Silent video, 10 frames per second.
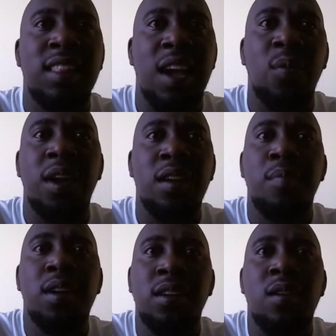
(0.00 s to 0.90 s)
that reading a
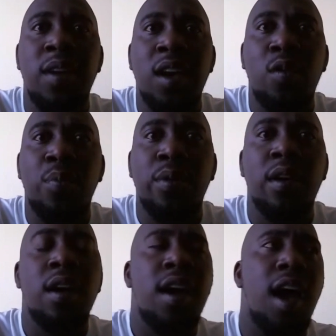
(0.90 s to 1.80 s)
book don't help,
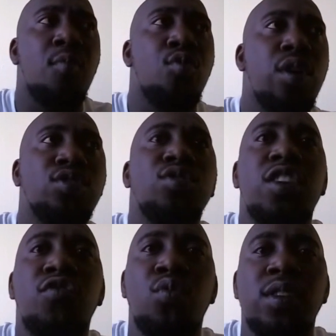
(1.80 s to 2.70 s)
I'm going to
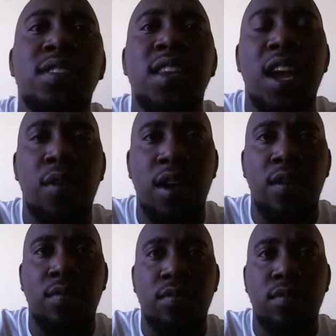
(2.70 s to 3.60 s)
give you a
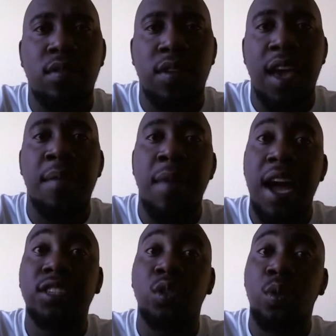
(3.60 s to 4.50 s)
scenario. Okay, and
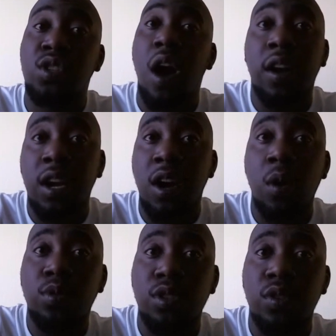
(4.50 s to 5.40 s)
mind you, we're talking
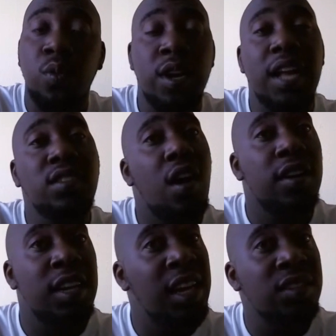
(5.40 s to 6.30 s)
culture. We're not
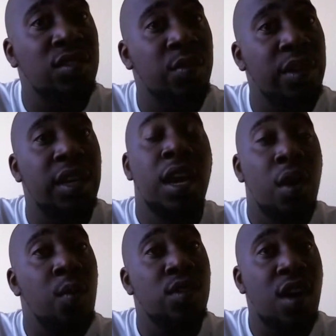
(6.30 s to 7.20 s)
talking history.
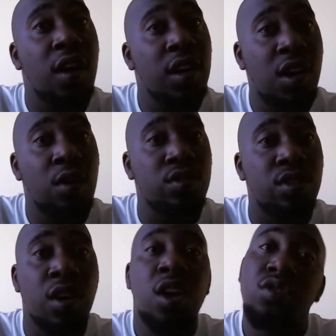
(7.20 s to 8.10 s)
We're talking
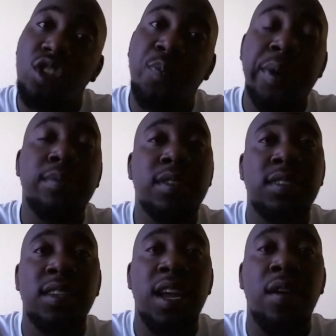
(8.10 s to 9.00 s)
culture. So just peep the
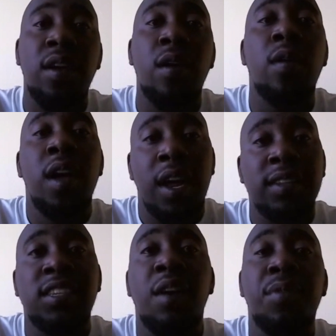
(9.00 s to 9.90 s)
scenario
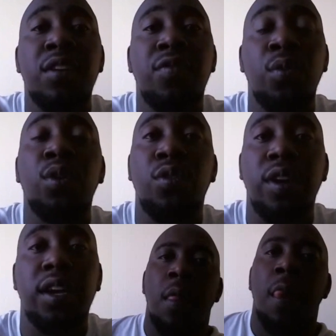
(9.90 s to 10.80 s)
and tell me if you
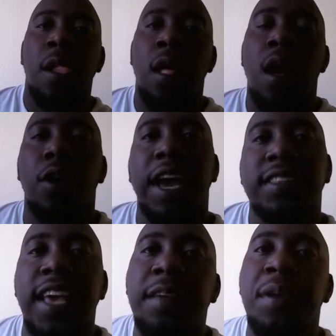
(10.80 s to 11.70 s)
agree.
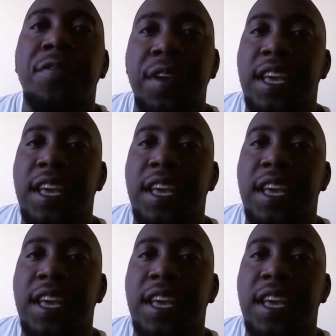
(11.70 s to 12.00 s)
Okay, take me for